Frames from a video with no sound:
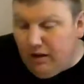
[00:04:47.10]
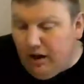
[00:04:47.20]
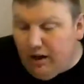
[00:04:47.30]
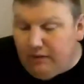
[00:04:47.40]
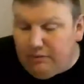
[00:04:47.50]

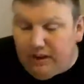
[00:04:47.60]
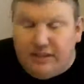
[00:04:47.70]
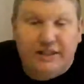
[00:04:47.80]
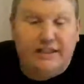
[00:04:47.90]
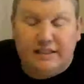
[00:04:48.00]
I am
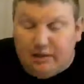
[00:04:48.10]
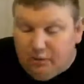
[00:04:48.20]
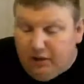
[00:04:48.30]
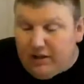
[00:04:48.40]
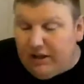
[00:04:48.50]
taking DC to
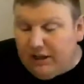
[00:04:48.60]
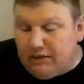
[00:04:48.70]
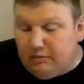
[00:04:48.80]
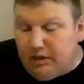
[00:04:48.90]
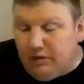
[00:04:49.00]
win. I got
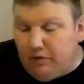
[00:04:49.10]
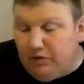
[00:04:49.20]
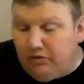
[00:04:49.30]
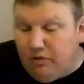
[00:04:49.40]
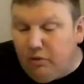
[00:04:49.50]
them covering the
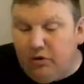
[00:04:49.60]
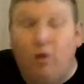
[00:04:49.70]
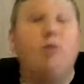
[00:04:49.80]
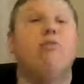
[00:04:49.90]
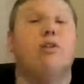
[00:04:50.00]
4 and
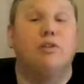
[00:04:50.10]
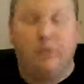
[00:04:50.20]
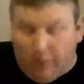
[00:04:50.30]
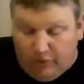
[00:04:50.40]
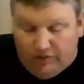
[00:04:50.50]
over on the
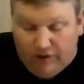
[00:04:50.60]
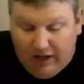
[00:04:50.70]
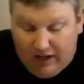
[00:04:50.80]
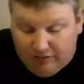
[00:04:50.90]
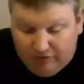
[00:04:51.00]

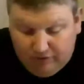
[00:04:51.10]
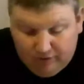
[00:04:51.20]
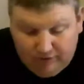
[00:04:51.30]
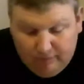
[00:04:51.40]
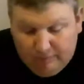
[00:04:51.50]

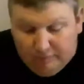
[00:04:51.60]
35.